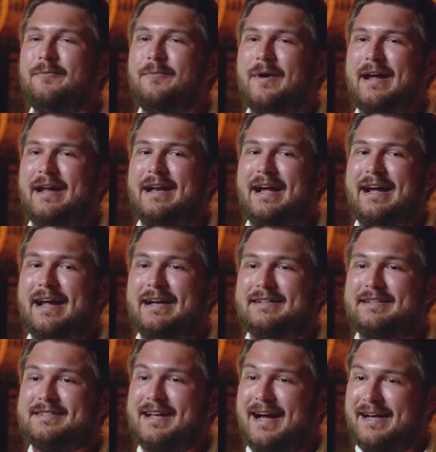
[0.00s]
when I had
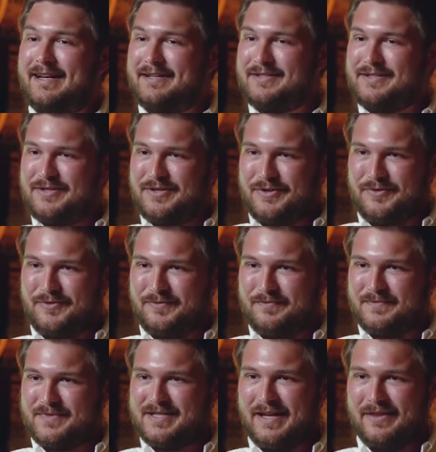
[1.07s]
decided to
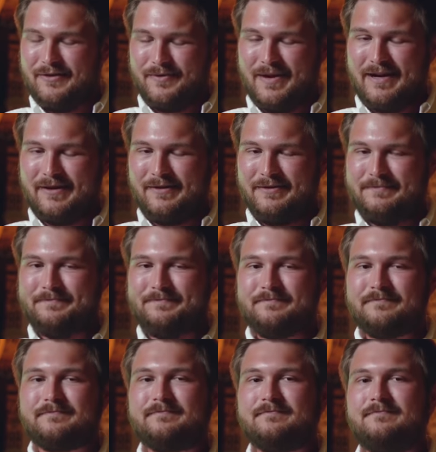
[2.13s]
set the record.
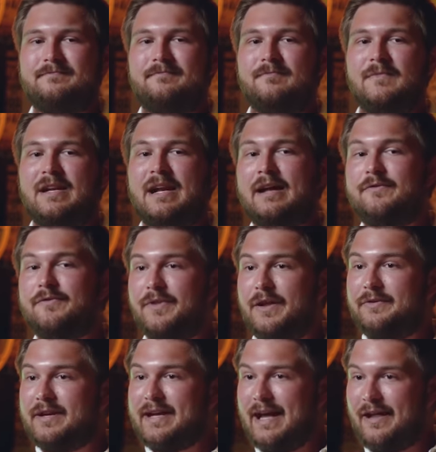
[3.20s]
And I'd
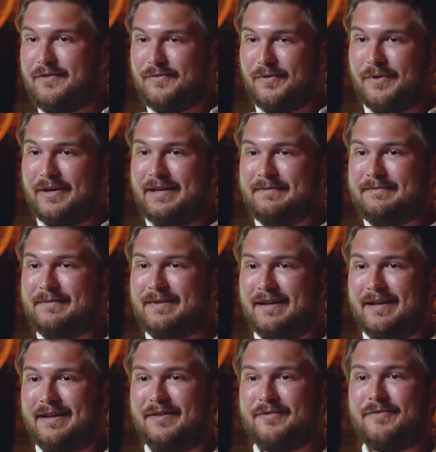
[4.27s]
flown to California
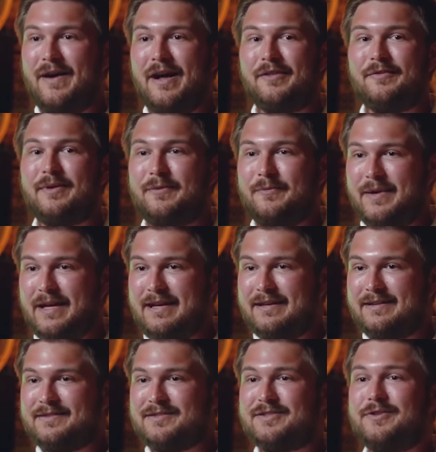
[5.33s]
uh, the following
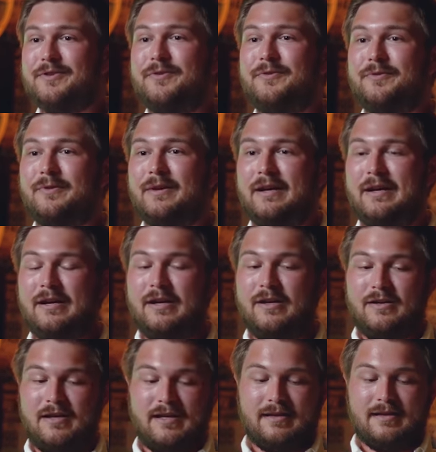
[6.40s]
week to
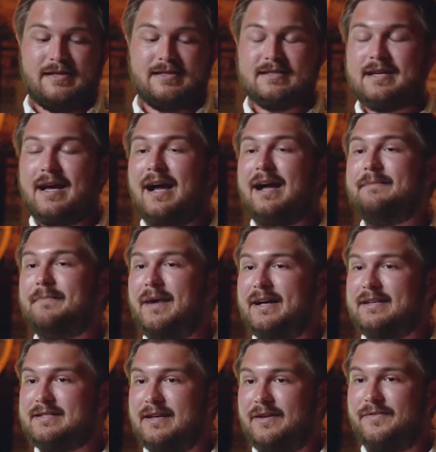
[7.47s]
at least time
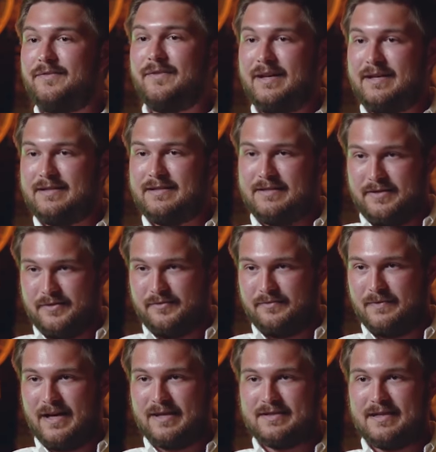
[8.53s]
myself
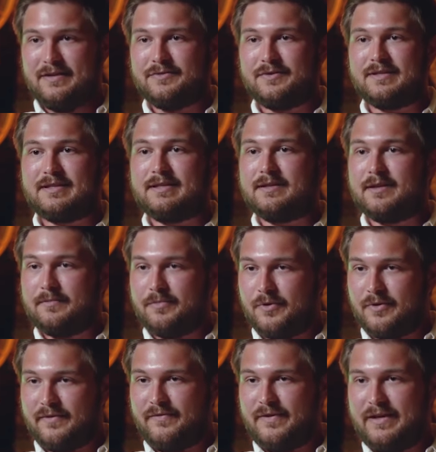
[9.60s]
into Los Angeles, into the
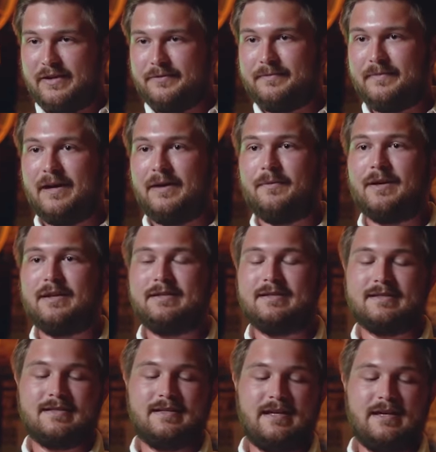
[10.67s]
Portofino. I wanted
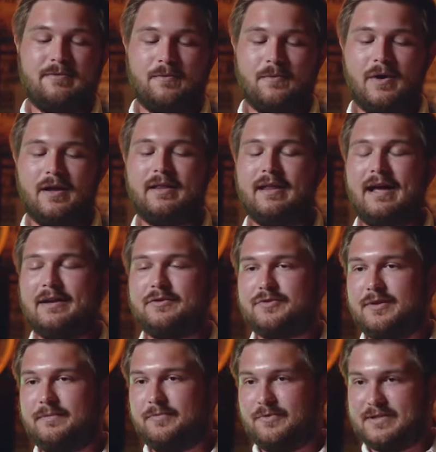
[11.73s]
to see what that
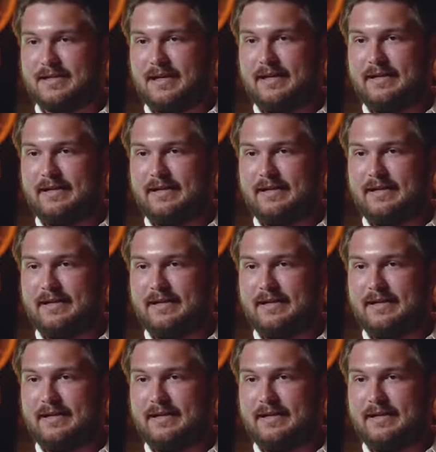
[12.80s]
trip was